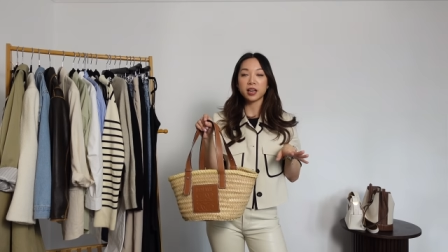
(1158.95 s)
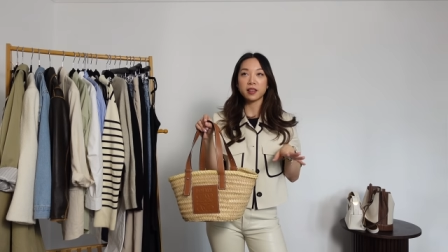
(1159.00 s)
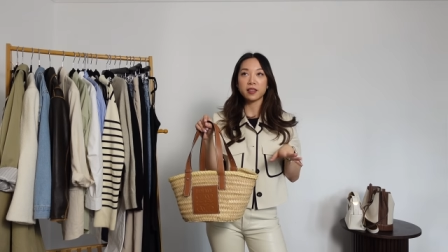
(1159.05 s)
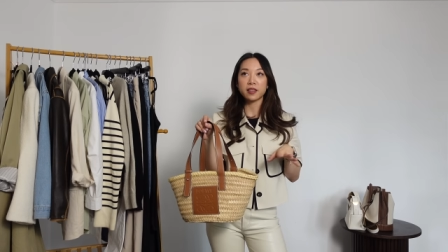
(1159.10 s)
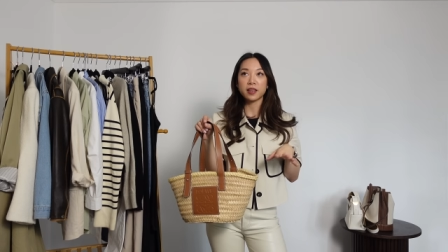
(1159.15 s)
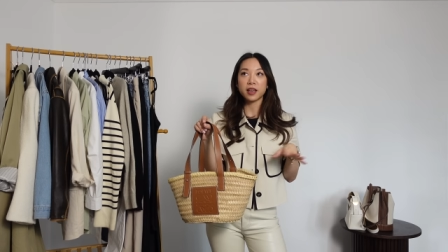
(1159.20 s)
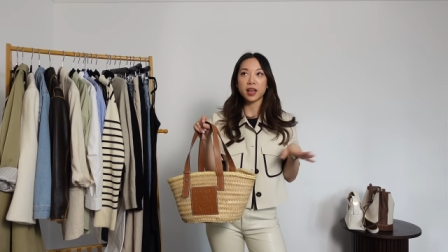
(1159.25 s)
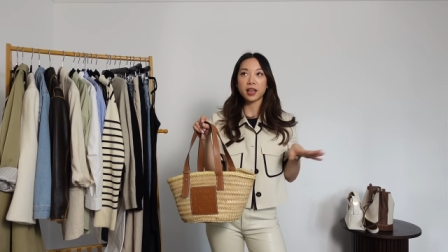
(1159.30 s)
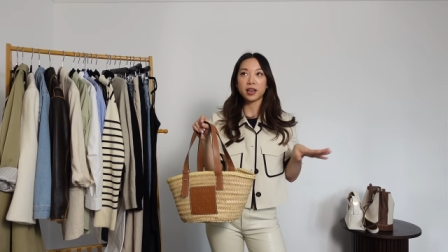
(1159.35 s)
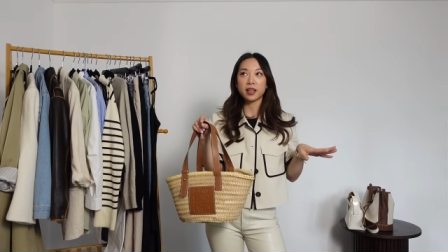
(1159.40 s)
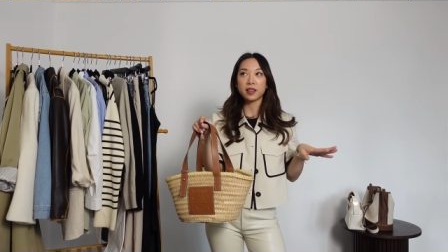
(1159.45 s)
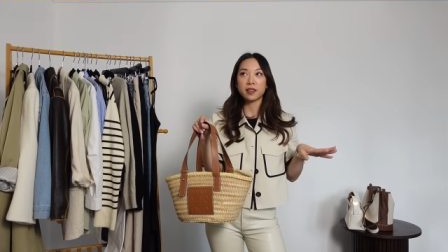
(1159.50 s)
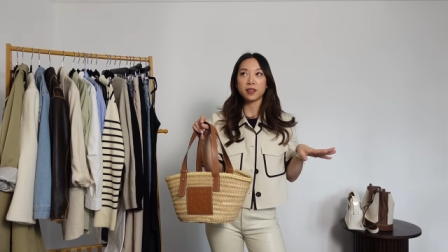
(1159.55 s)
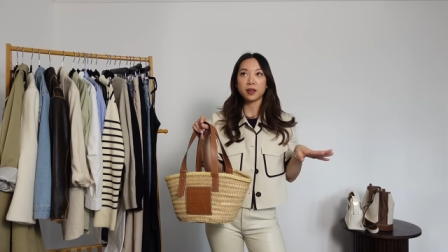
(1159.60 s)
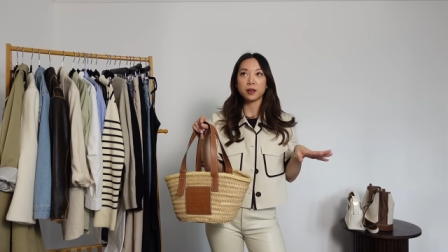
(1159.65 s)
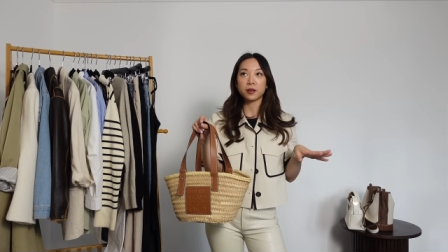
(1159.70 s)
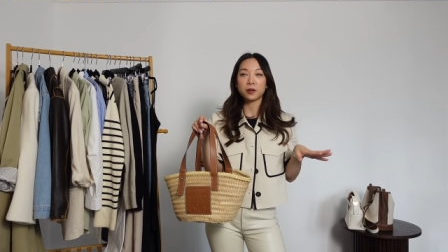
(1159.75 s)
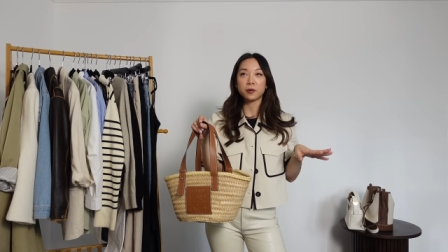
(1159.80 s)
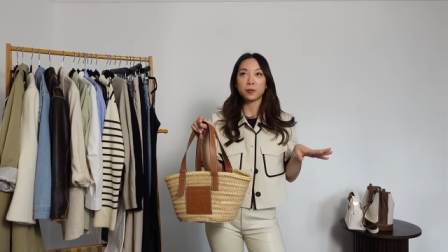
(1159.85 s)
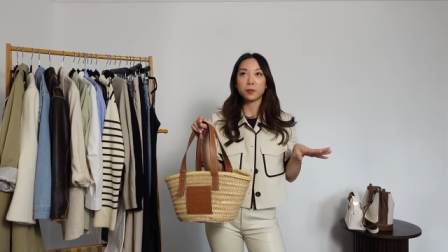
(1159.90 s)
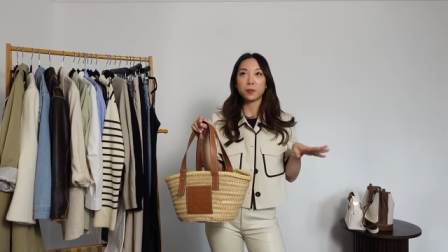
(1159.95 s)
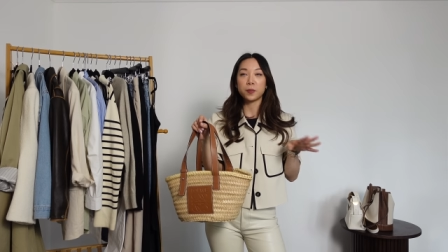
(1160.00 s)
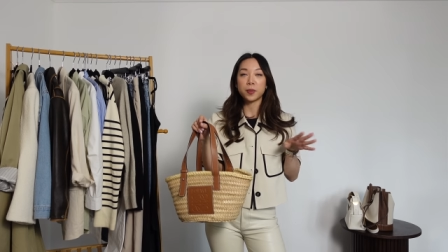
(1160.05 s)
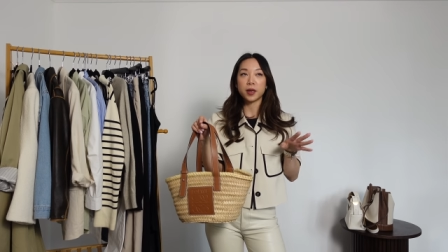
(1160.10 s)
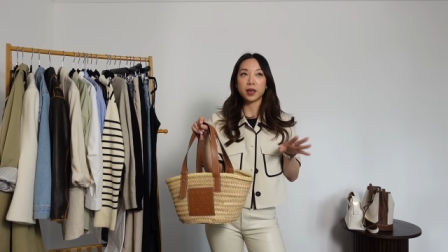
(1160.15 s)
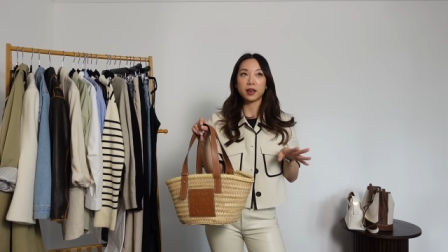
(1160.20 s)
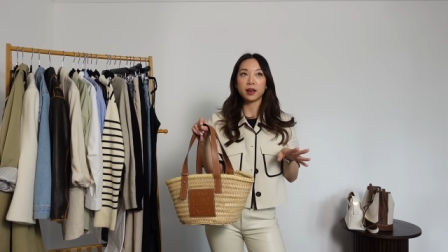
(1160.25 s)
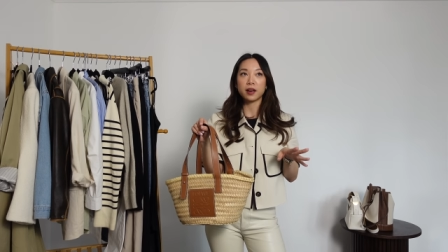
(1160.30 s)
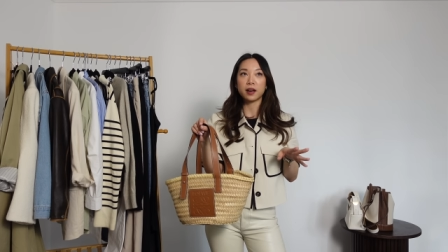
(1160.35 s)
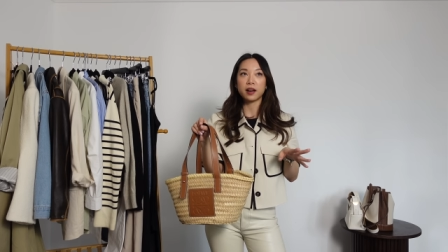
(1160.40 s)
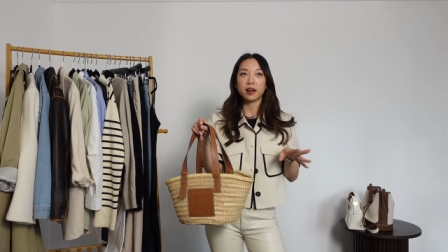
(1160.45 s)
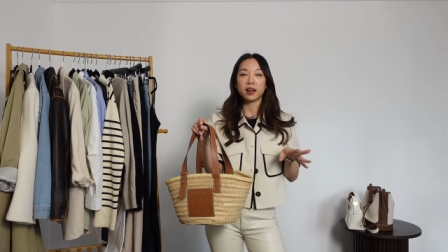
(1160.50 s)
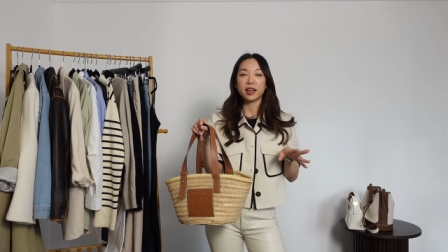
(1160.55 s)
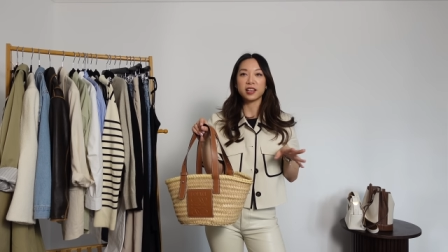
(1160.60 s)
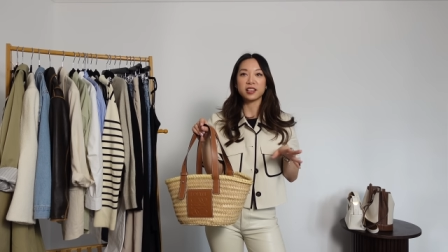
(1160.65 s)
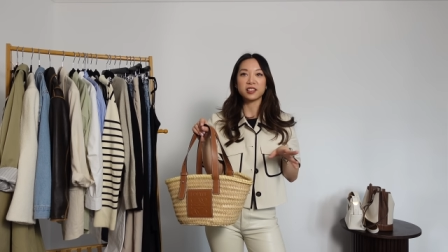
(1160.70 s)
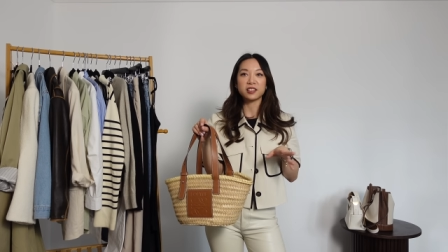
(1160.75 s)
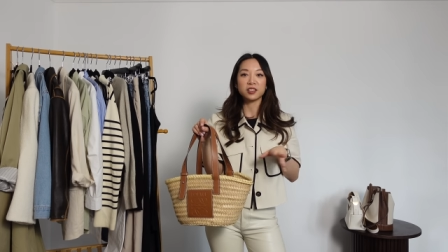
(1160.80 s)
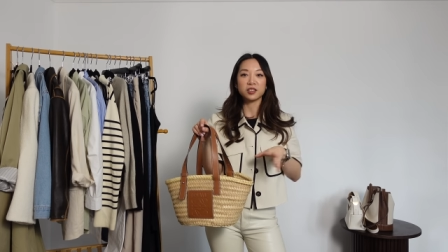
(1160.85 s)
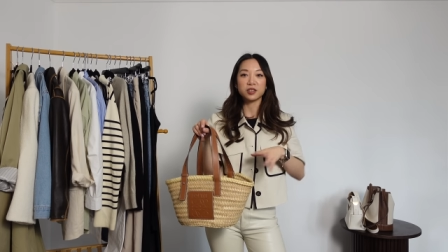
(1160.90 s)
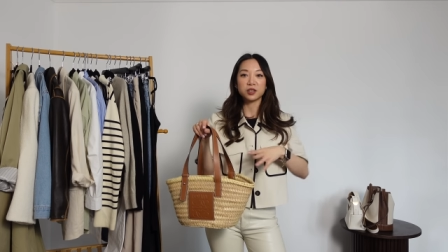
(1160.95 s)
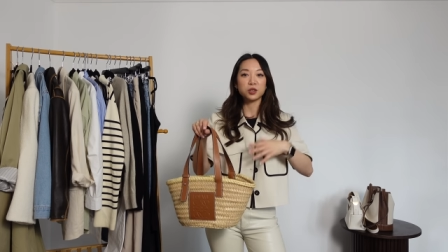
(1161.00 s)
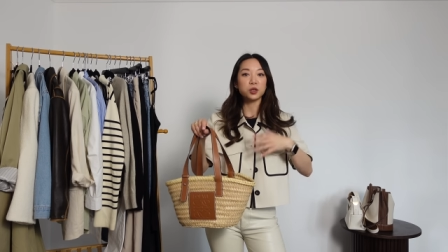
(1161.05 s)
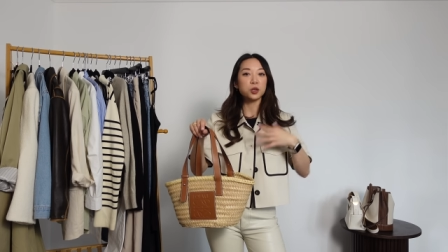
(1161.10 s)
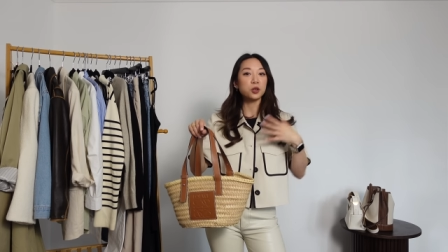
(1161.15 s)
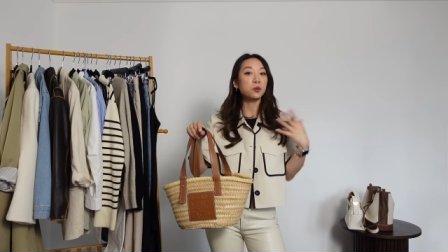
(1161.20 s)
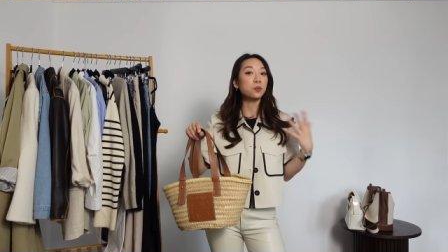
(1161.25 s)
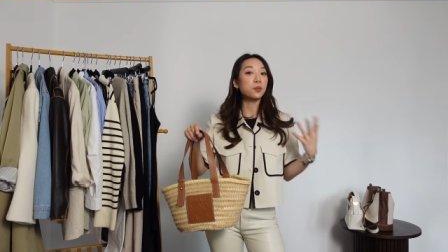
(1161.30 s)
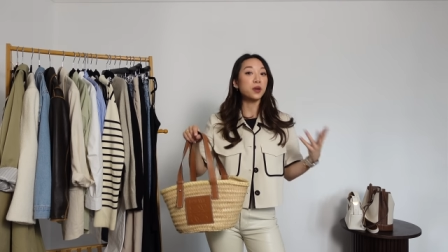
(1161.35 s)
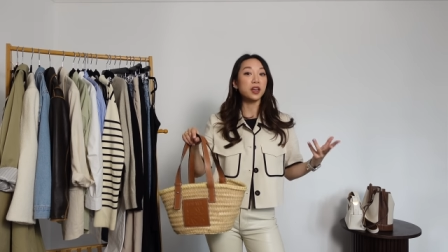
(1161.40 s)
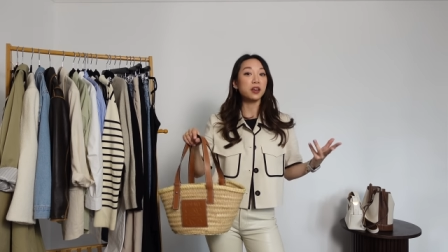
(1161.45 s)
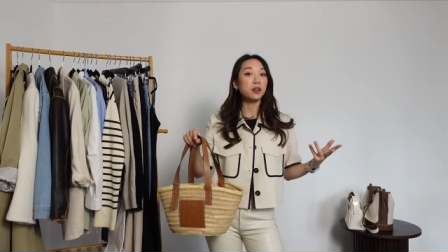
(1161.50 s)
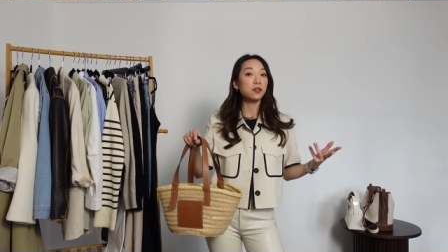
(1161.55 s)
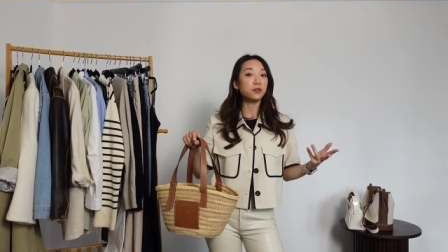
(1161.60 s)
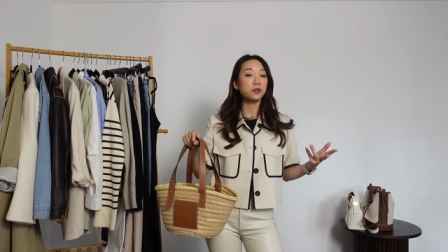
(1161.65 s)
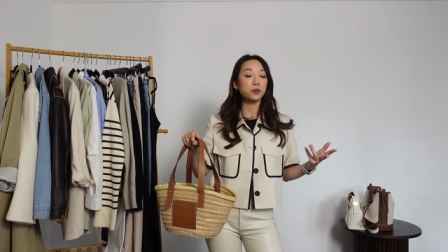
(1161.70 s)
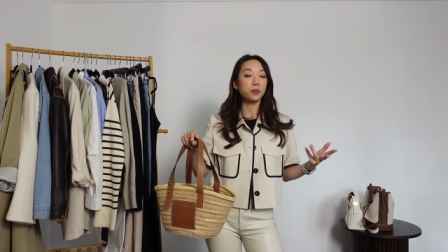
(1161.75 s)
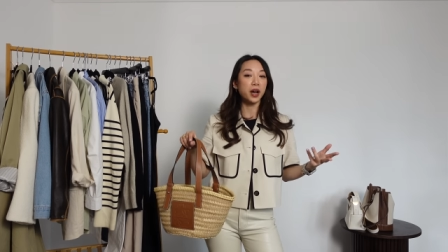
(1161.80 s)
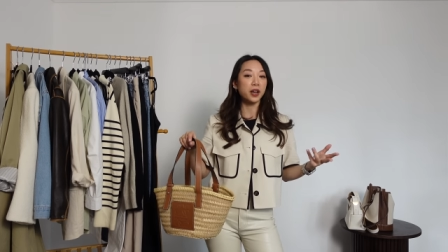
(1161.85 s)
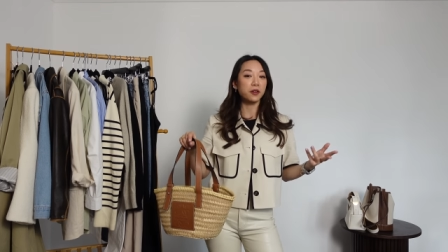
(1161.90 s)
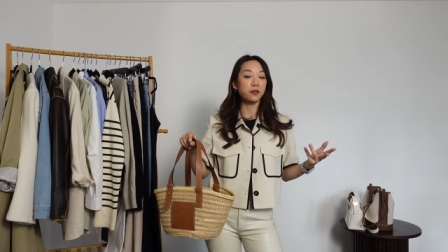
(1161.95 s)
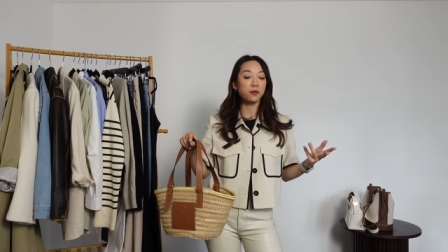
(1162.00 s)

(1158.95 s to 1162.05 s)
I think anything bigger is just too big for my